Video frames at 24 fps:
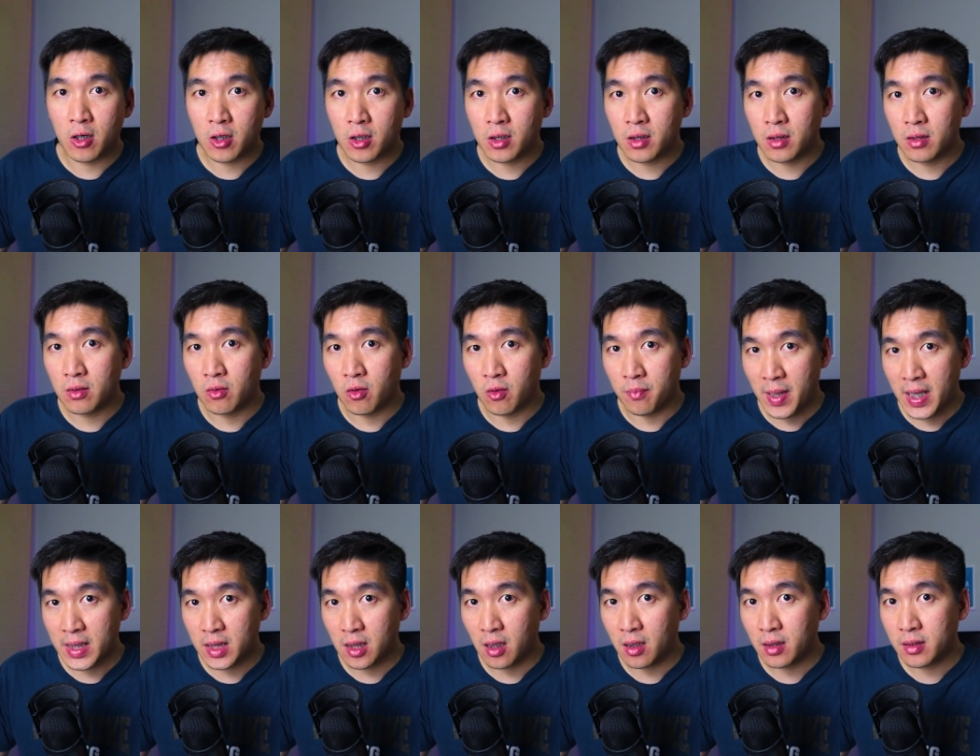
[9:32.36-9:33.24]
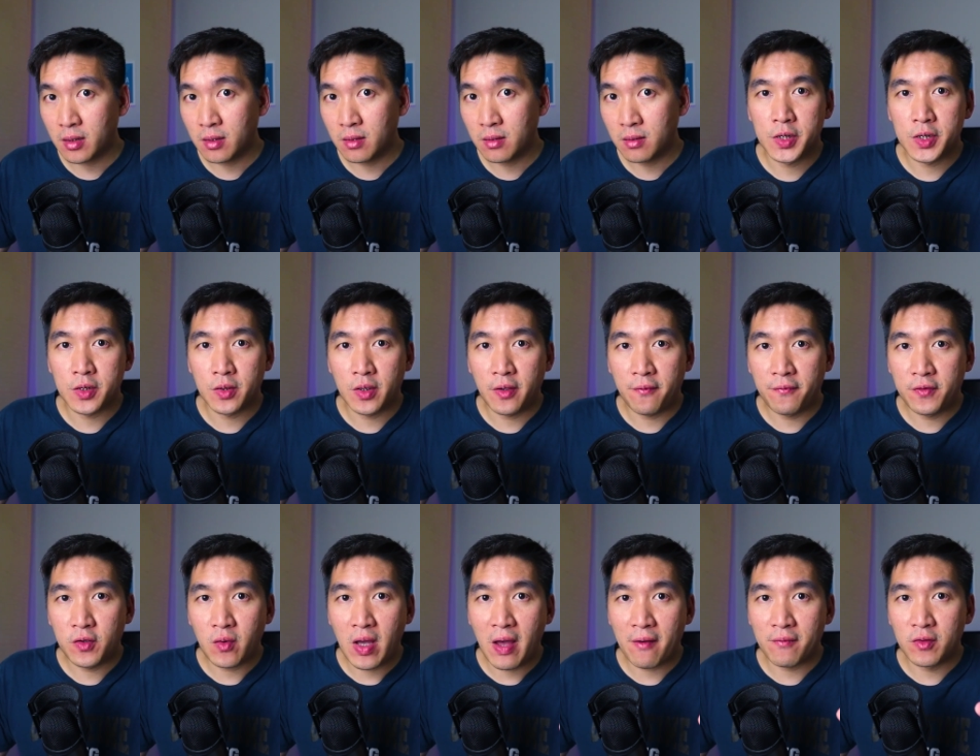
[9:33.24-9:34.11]
R or Python? Python. So
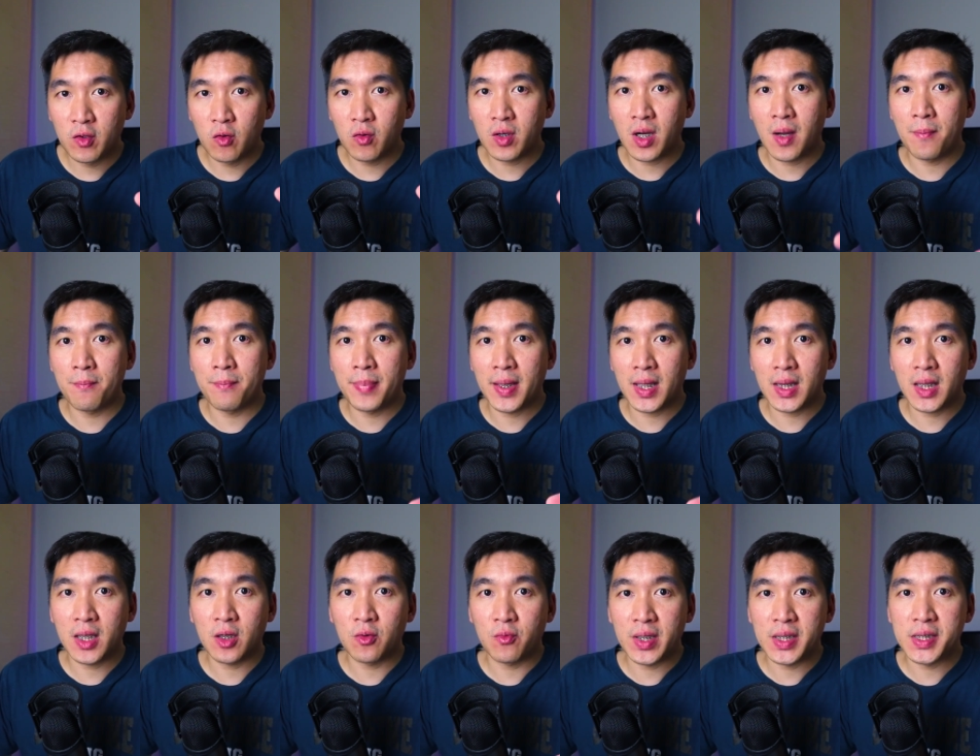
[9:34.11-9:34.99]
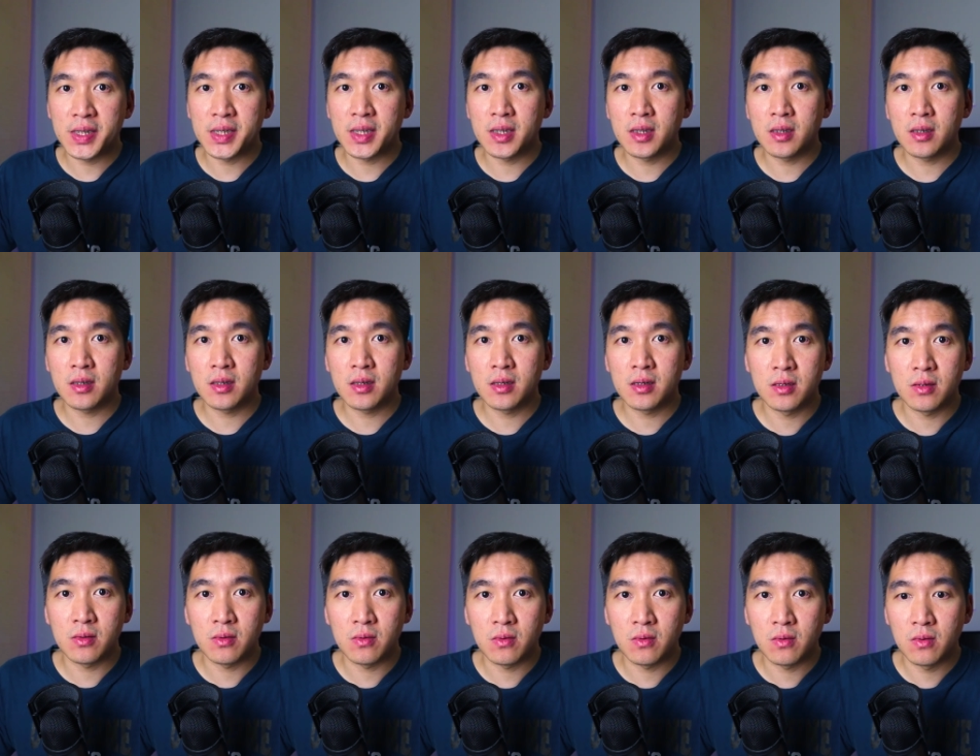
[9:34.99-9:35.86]
if you have no compelling reason
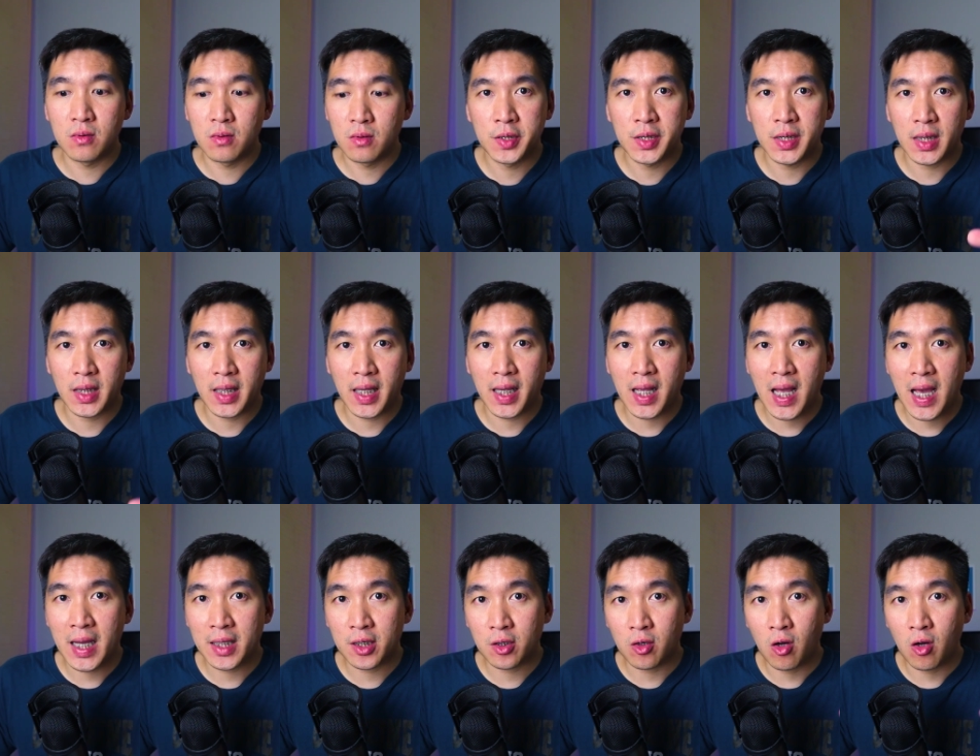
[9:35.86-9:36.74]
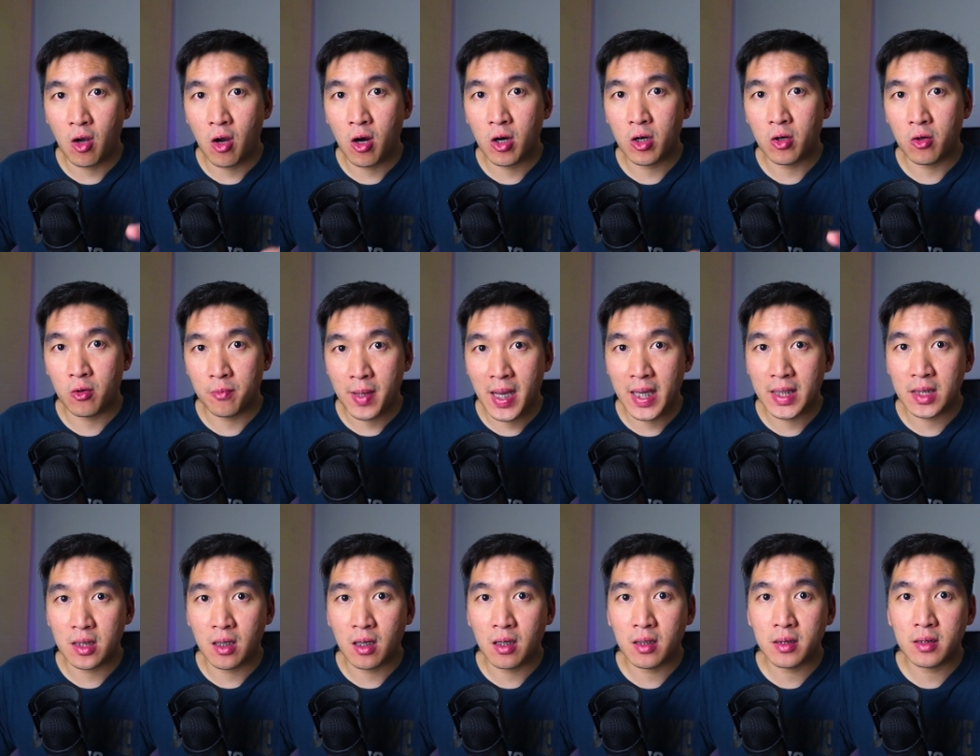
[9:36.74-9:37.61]
to select either R or
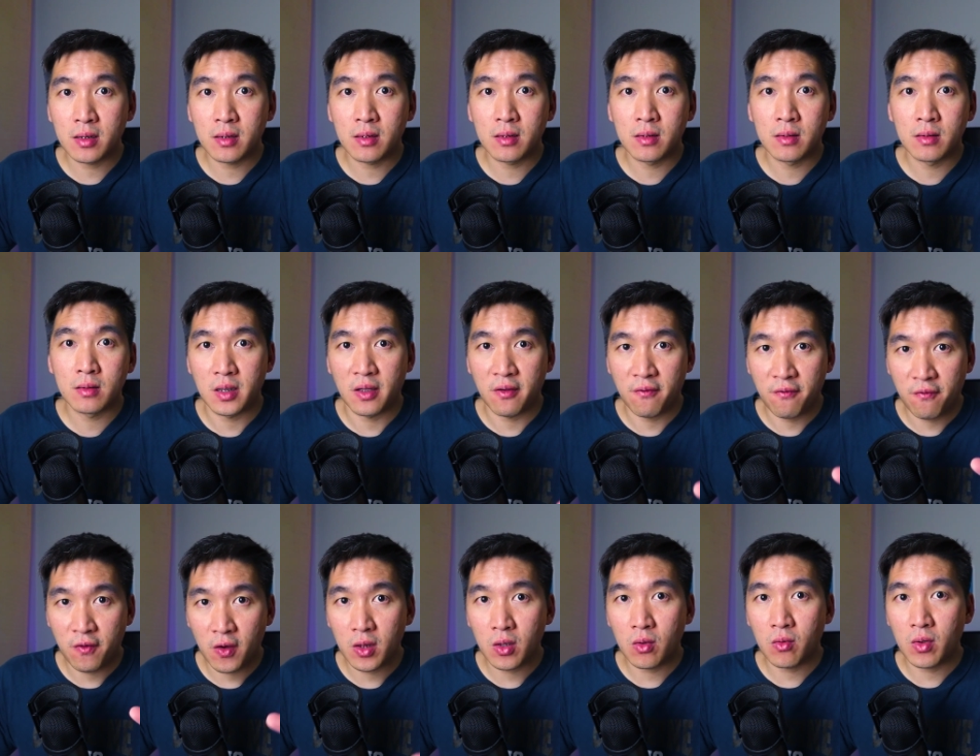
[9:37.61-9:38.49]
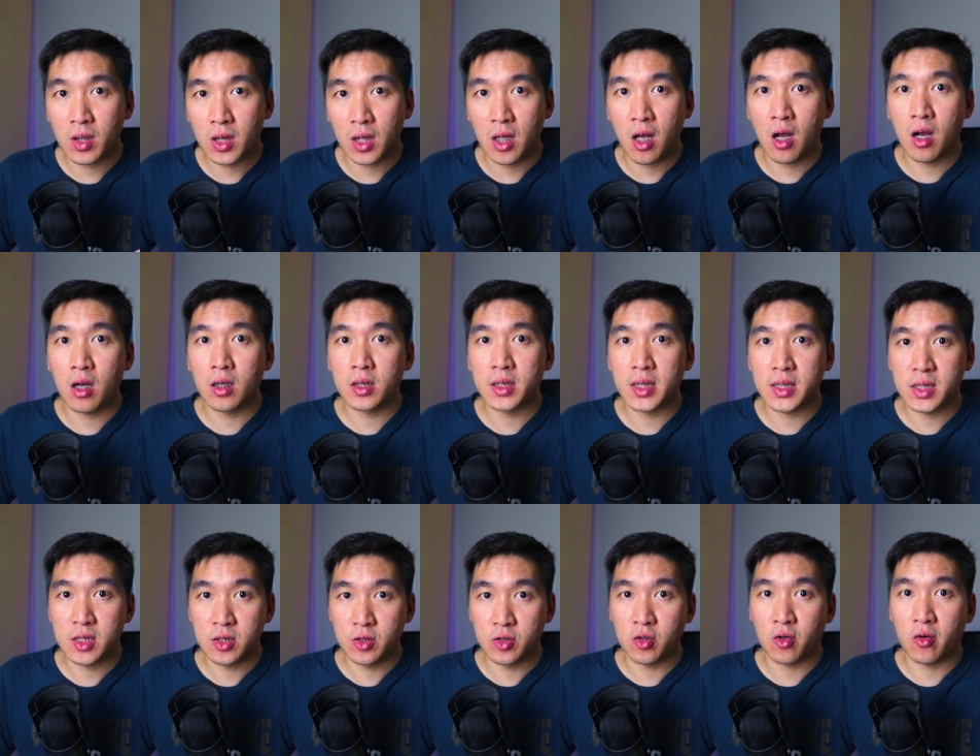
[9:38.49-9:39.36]
Python, then follow along the
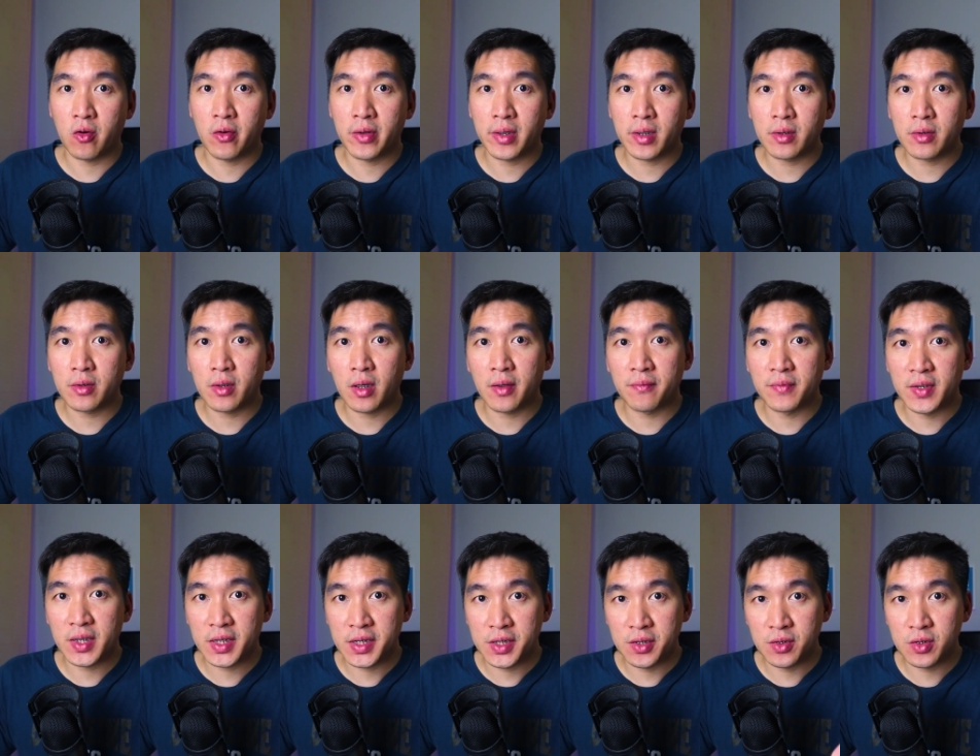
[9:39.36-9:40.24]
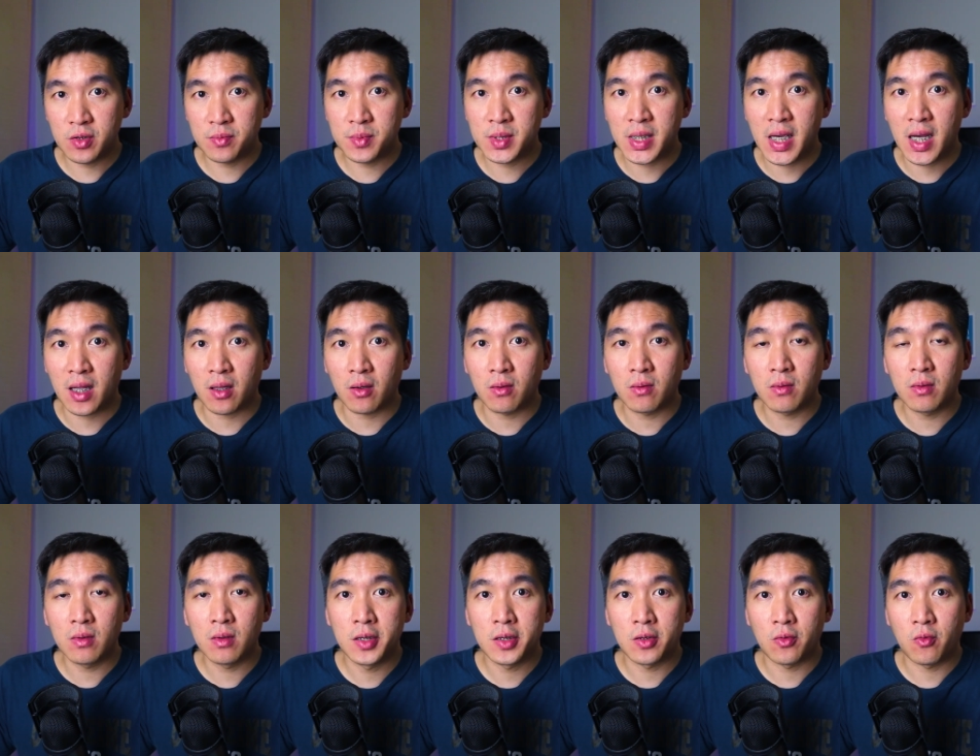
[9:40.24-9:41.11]
tutorial of this YouTube
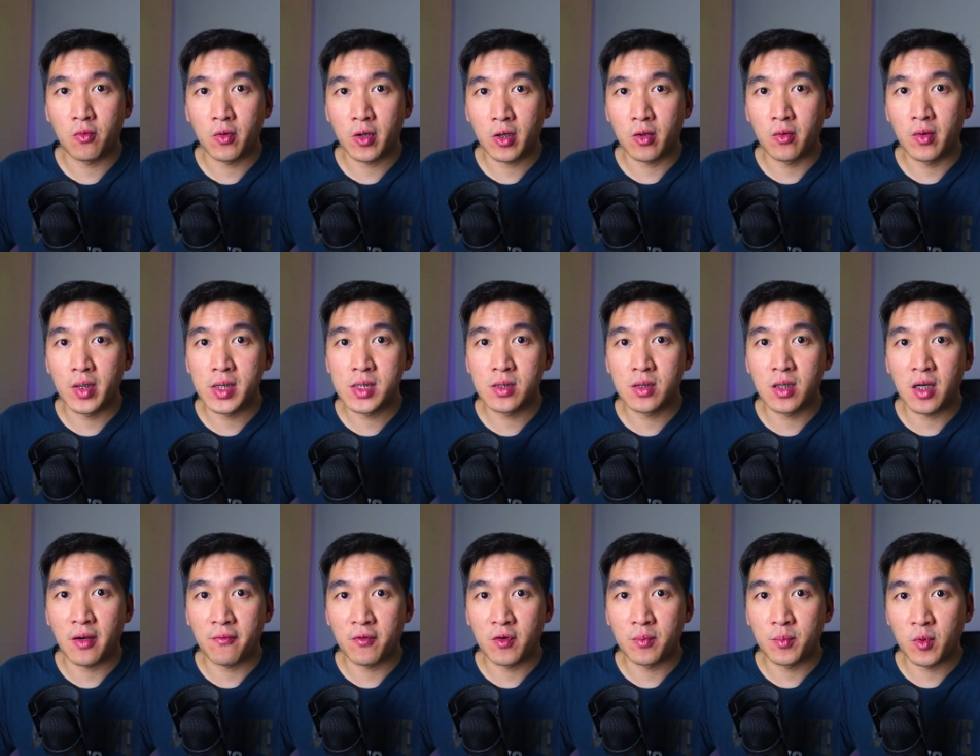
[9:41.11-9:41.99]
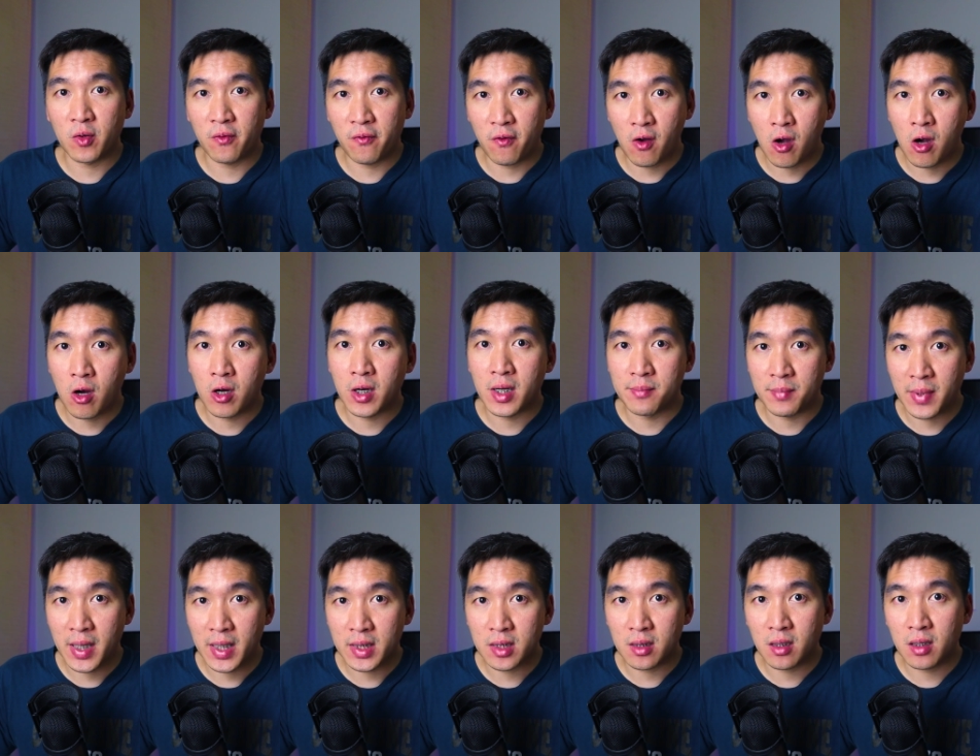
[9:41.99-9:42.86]
channel. So we're going to cover both R
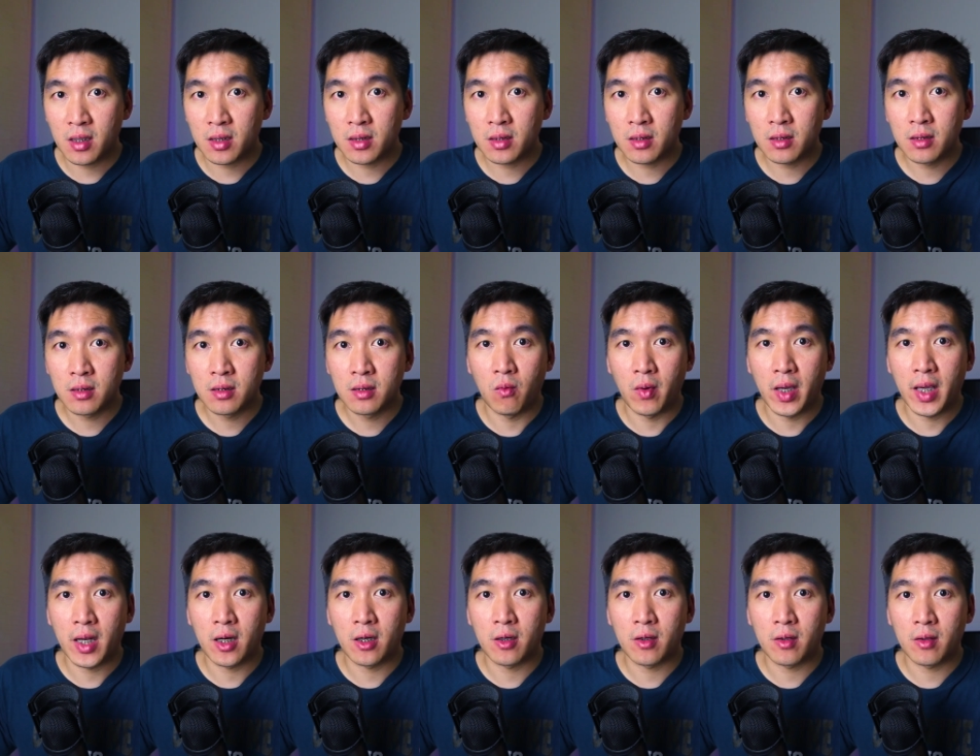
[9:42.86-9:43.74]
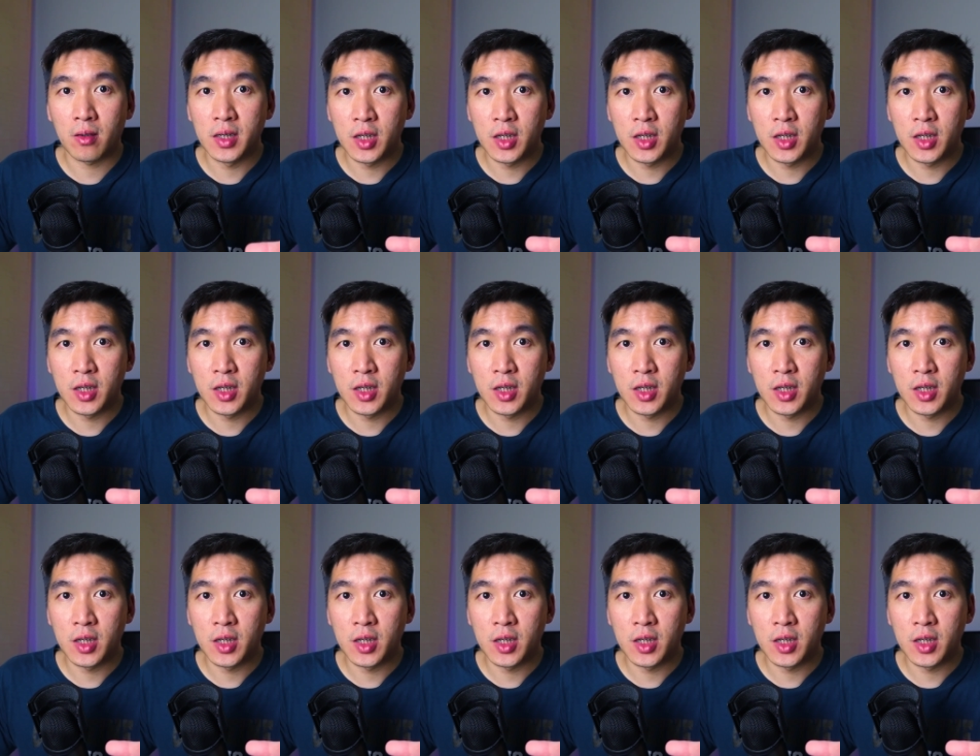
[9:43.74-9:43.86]
and Python, where